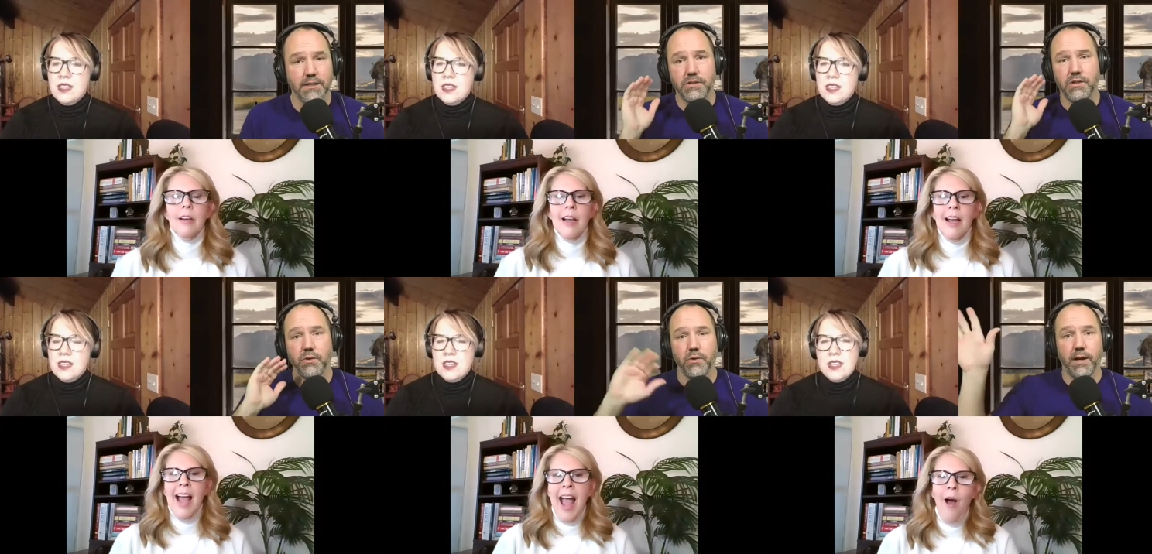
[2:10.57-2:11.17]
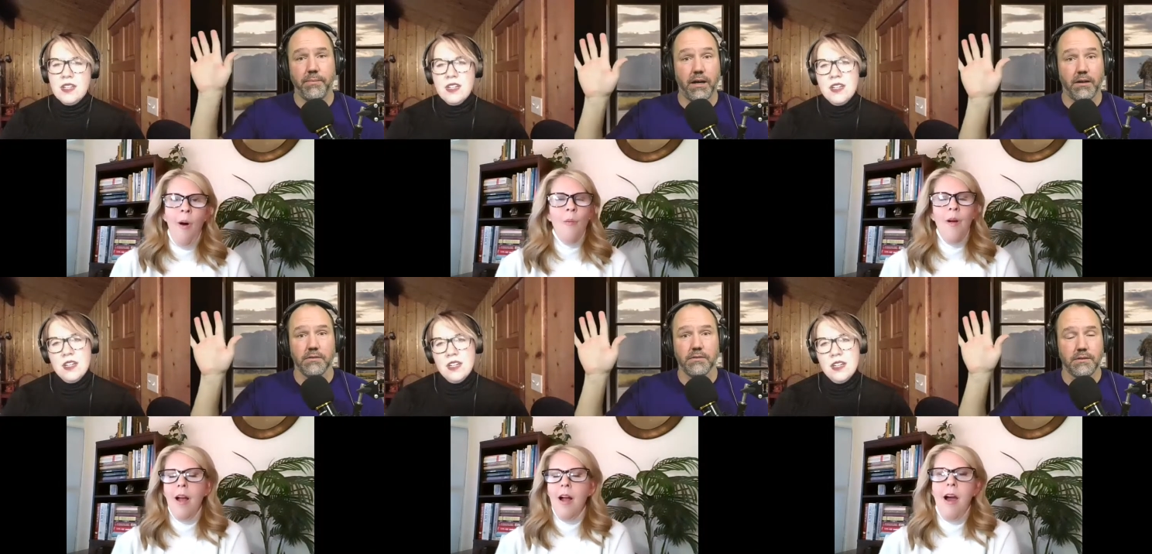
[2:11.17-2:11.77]
Speaker 1: So I'm
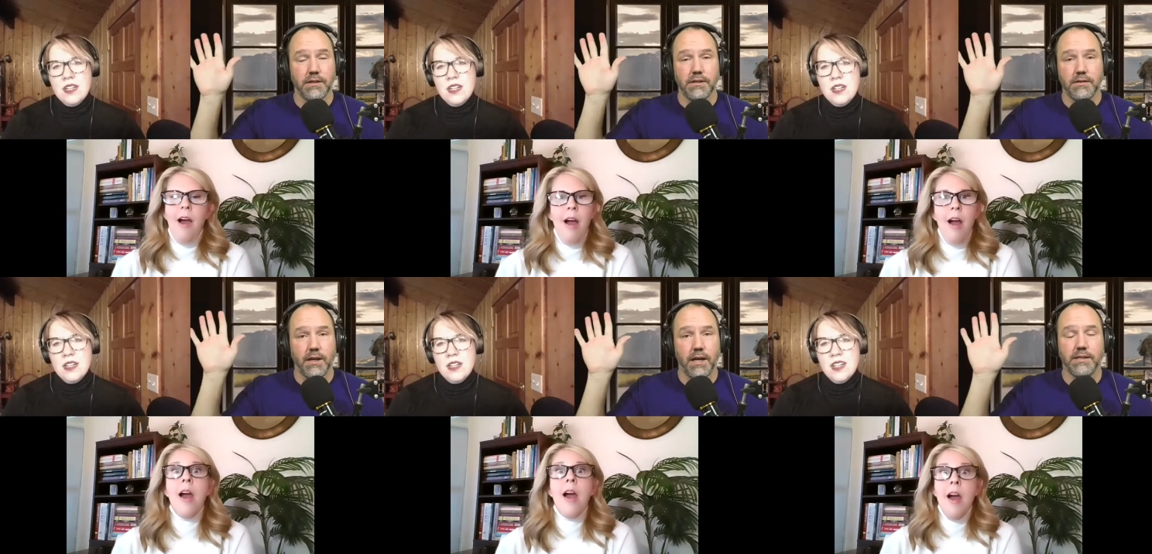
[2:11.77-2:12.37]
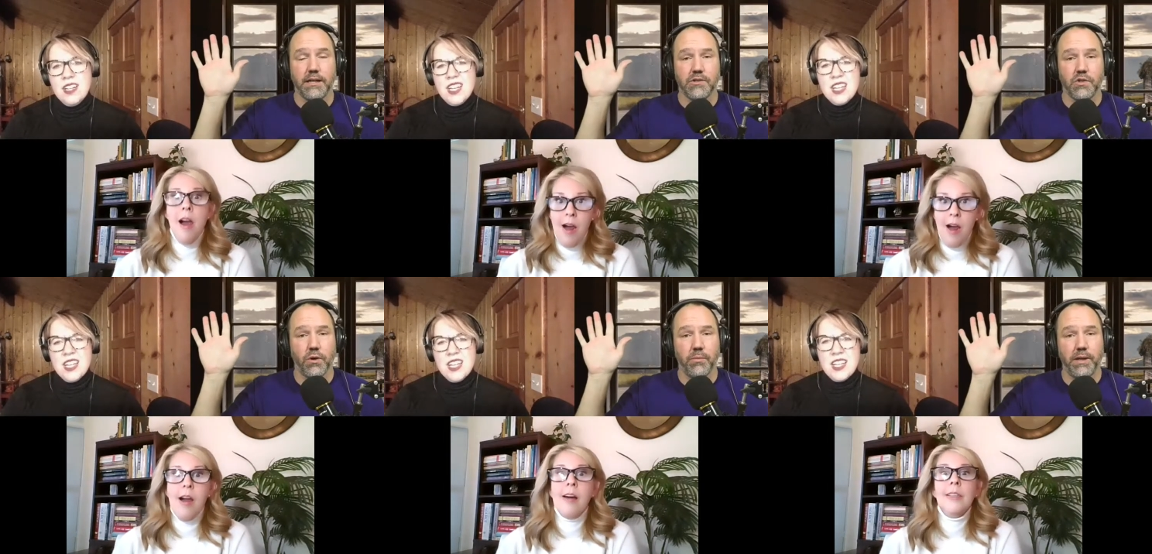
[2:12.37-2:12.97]
out. I'll take the
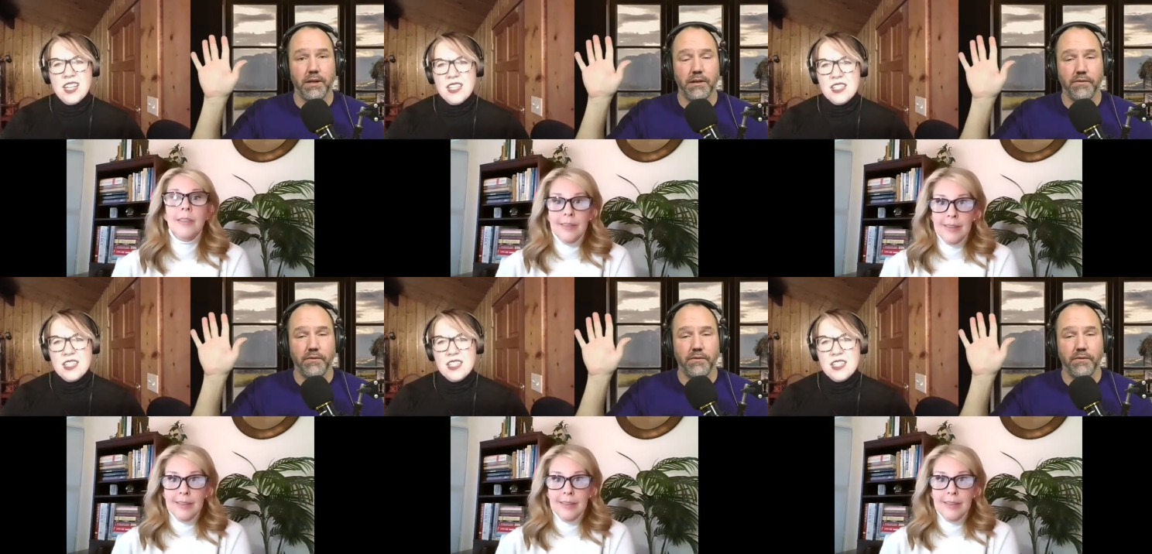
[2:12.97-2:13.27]
scorpion,